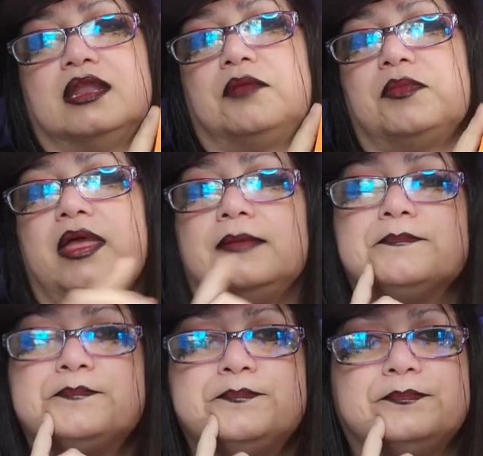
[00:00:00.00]
And I'm like,
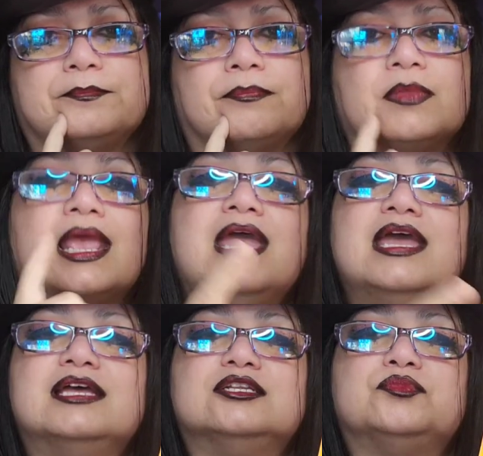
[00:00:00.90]

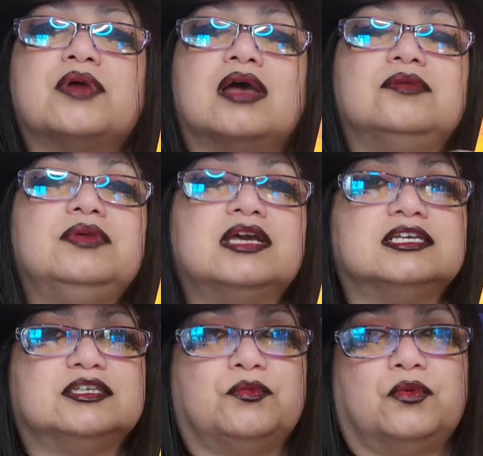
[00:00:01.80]
it's probably
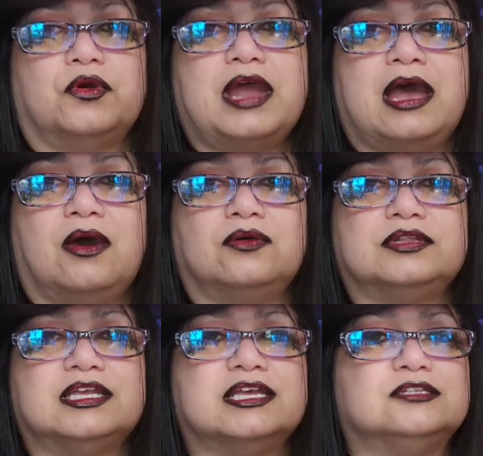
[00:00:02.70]
because it wore out,
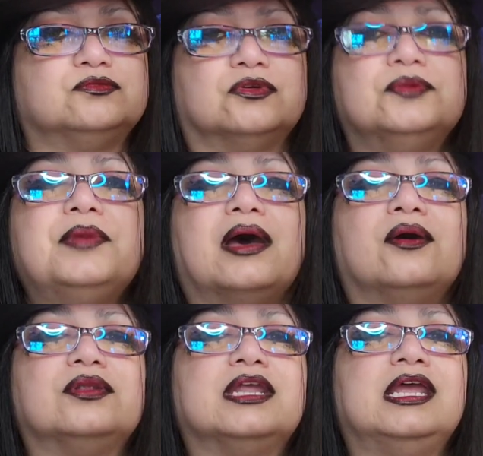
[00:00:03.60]
the kids wore them
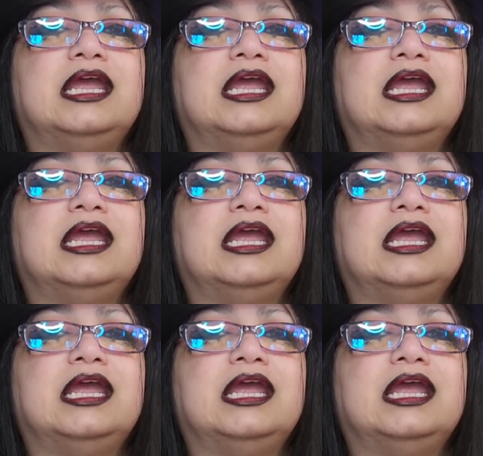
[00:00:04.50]
out,